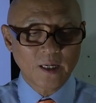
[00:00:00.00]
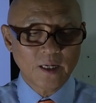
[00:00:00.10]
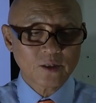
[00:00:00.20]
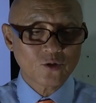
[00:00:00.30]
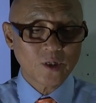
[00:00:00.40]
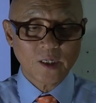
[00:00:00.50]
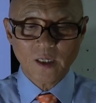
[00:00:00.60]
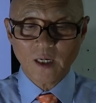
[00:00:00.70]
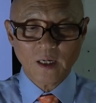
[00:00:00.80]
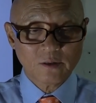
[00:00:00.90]

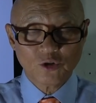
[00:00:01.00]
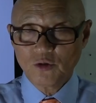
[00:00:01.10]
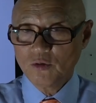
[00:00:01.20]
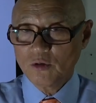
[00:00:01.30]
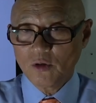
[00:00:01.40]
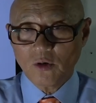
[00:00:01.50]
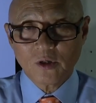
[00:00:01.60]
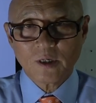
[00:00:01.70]
Actually, students don't